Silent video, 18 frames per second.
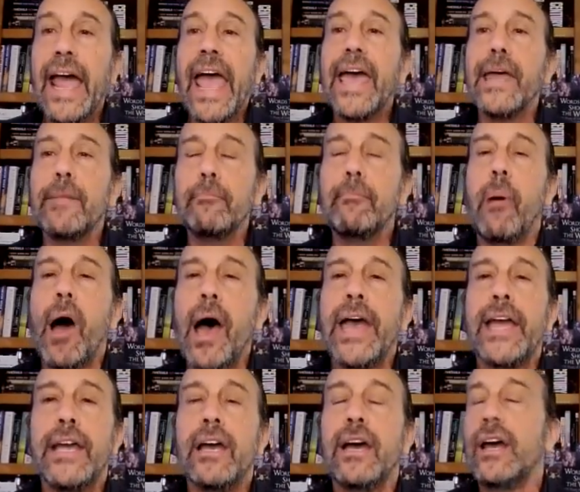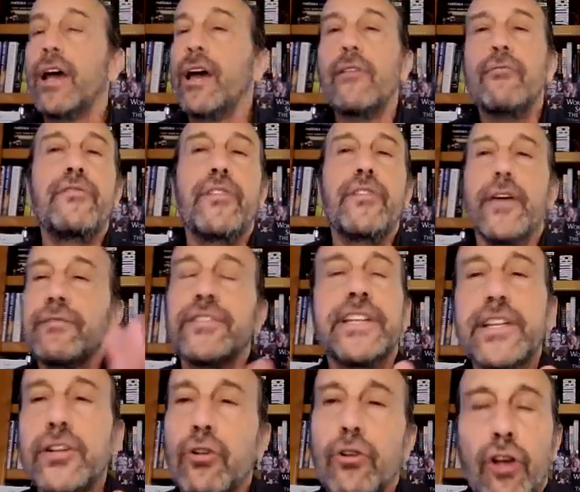and by
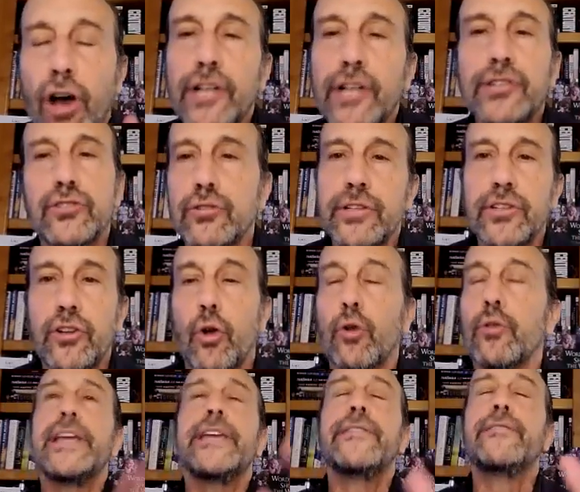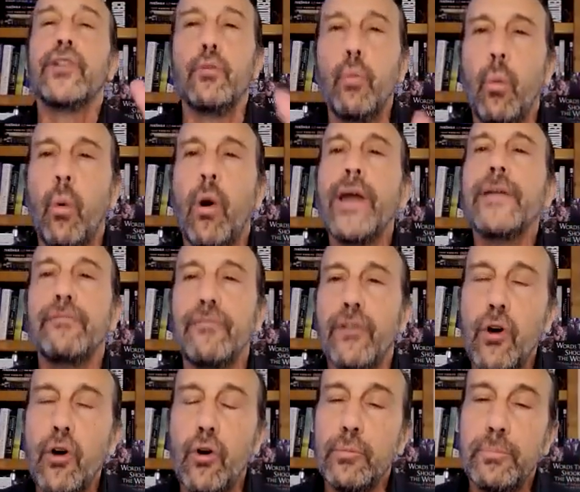50 or 100 or even one
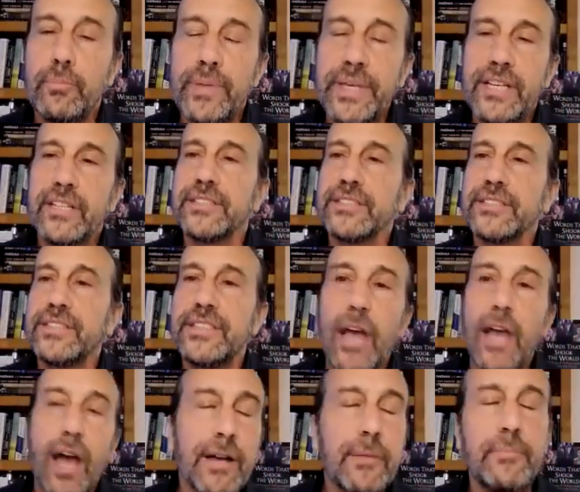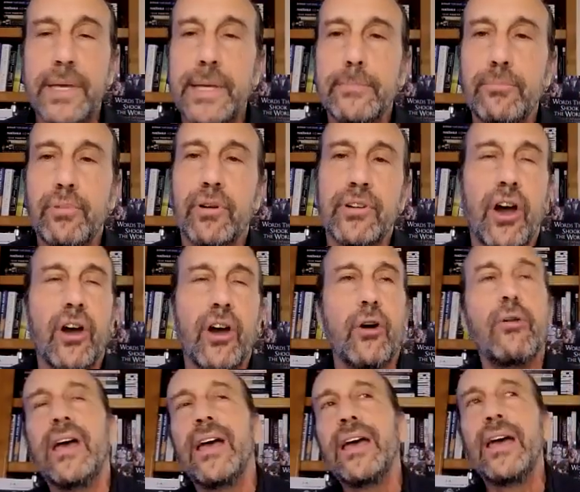vote, because young people
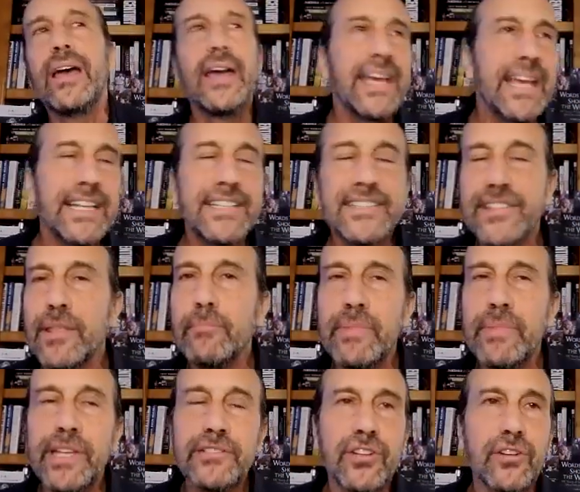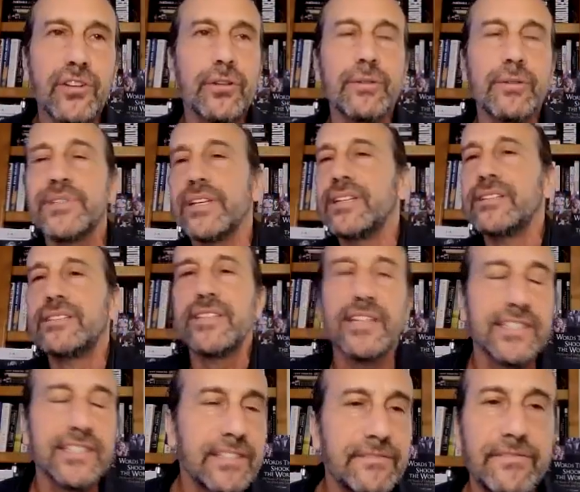go, it's the midterms, it
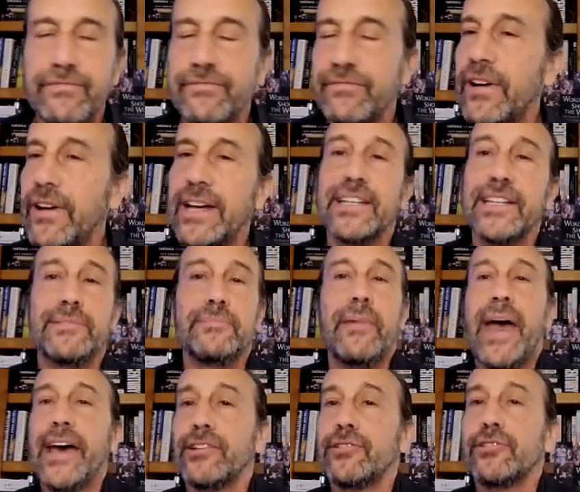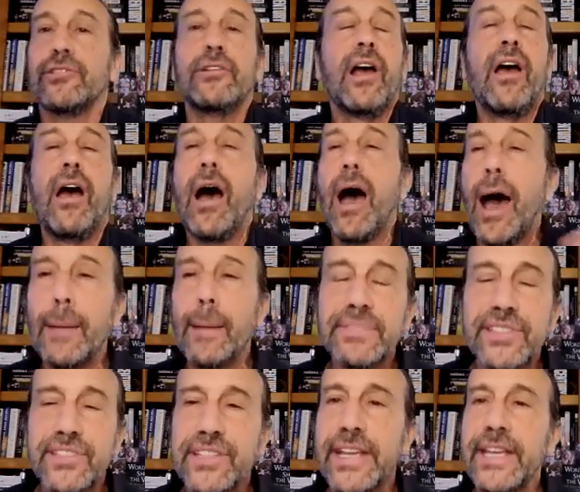doesn't fucking matter,
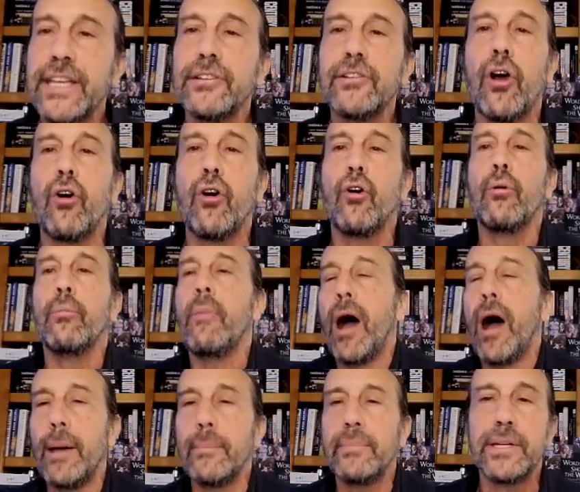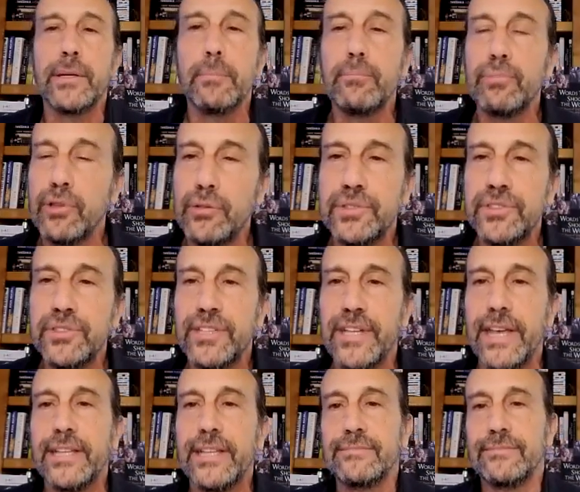I'm staying home, I'm in a blue
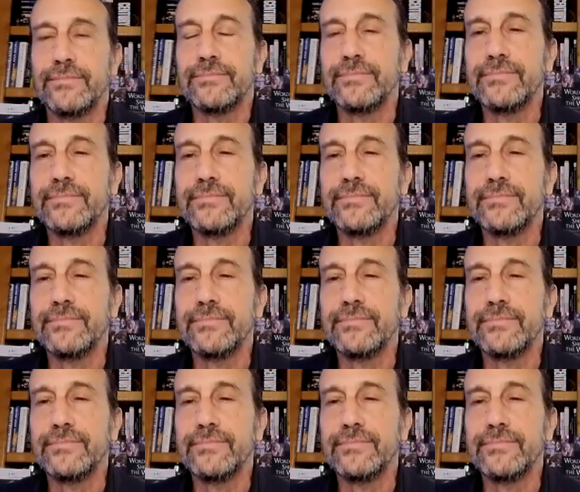state?